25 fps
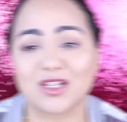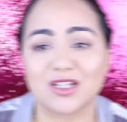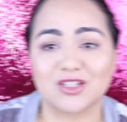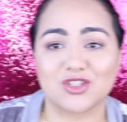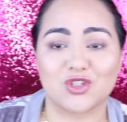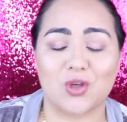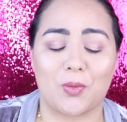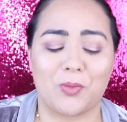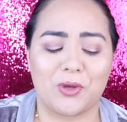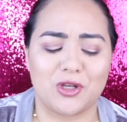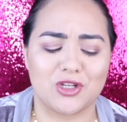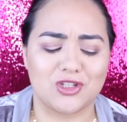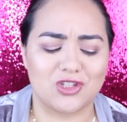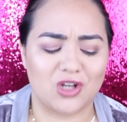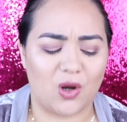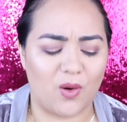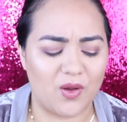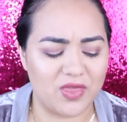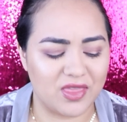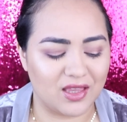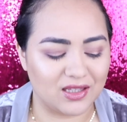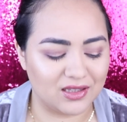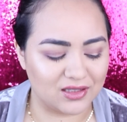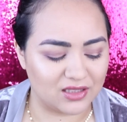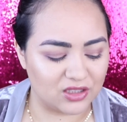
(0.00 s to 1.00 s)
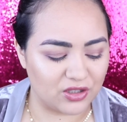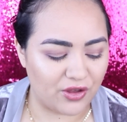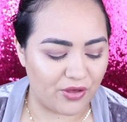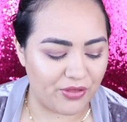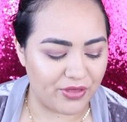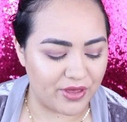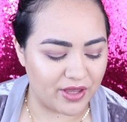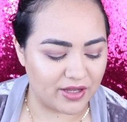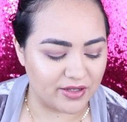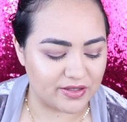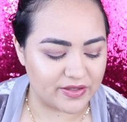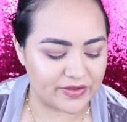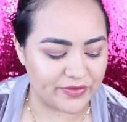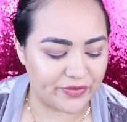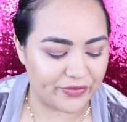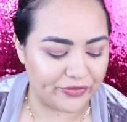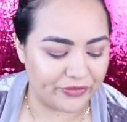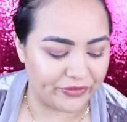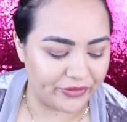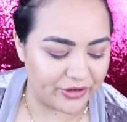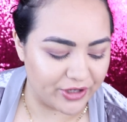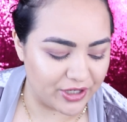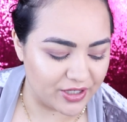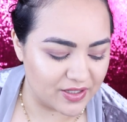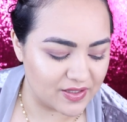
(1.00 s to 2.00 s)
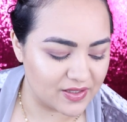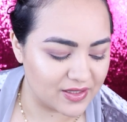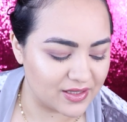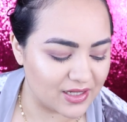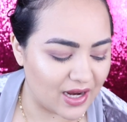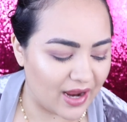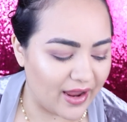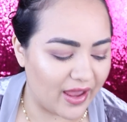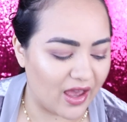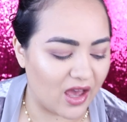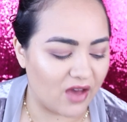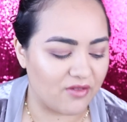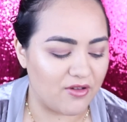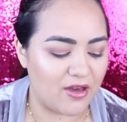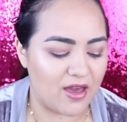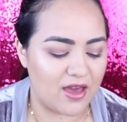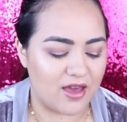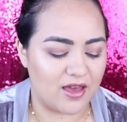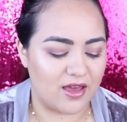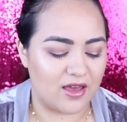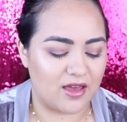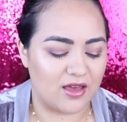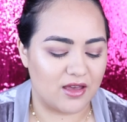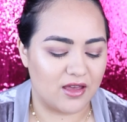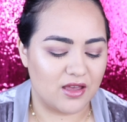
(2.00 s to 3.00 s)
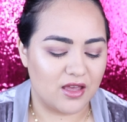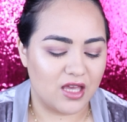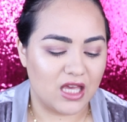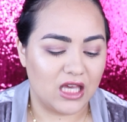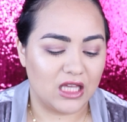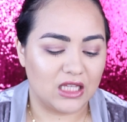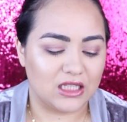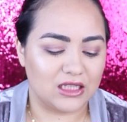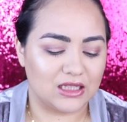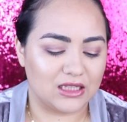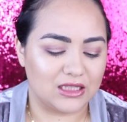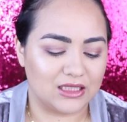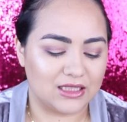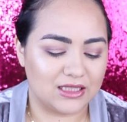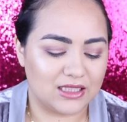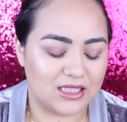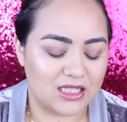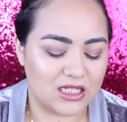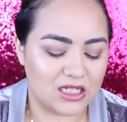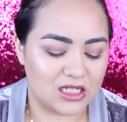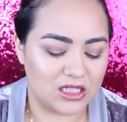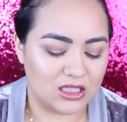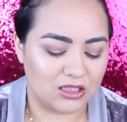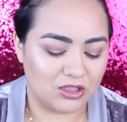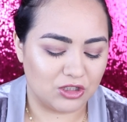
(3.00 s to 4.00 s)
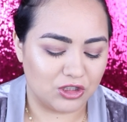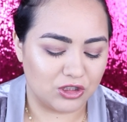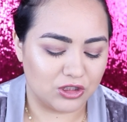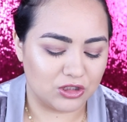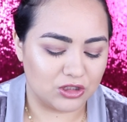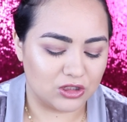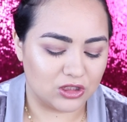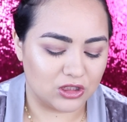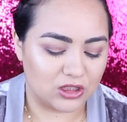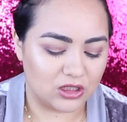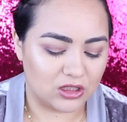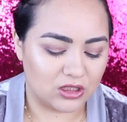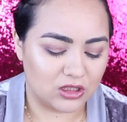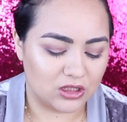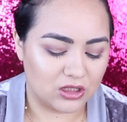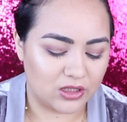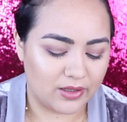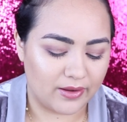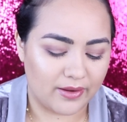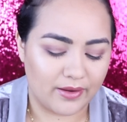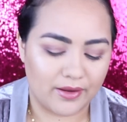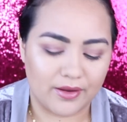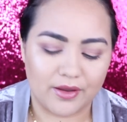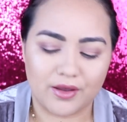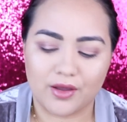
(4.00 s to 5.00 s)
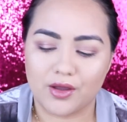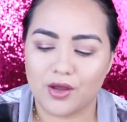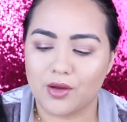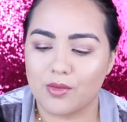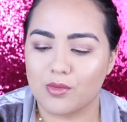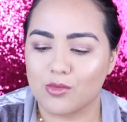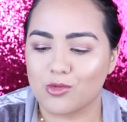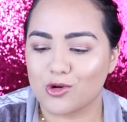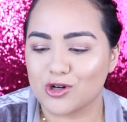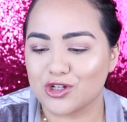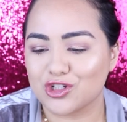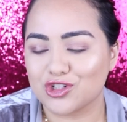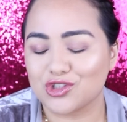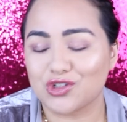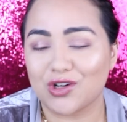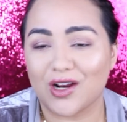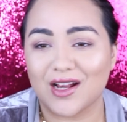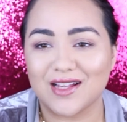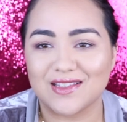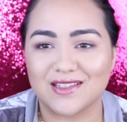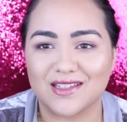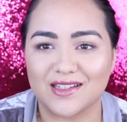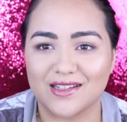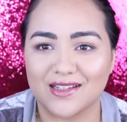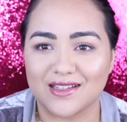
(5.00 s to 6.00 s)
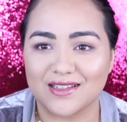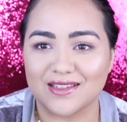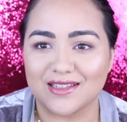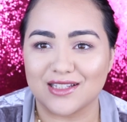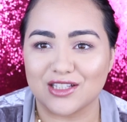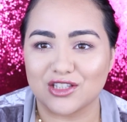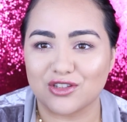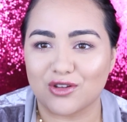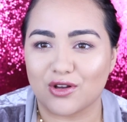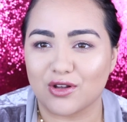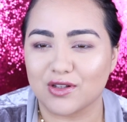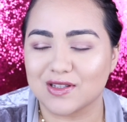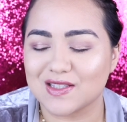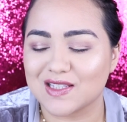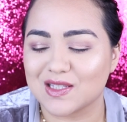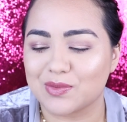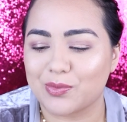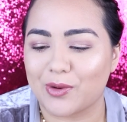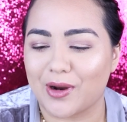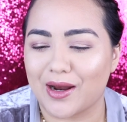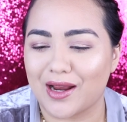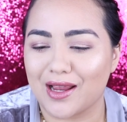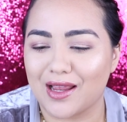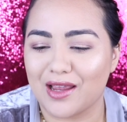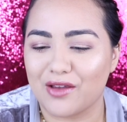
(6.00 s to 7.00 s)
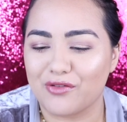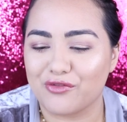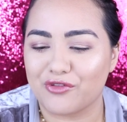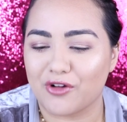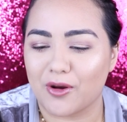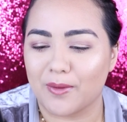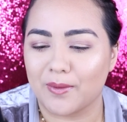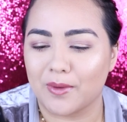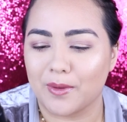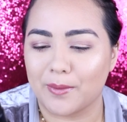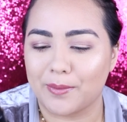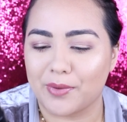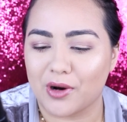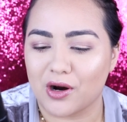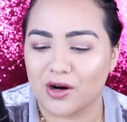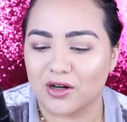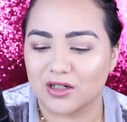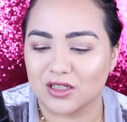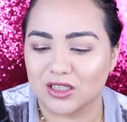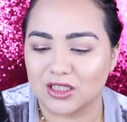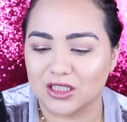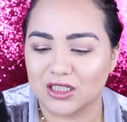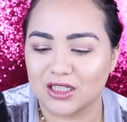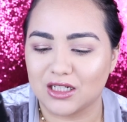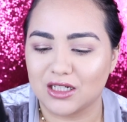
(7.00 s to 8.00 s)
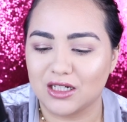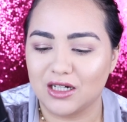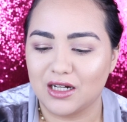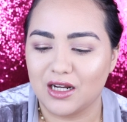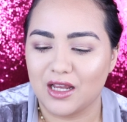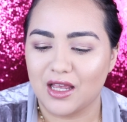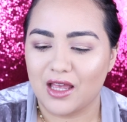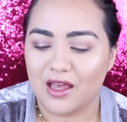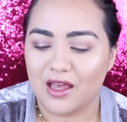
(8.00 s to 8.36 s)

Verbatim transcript: So I'm gonna start with the little things first. I have a little moisturizing sea salt spray from Parlor.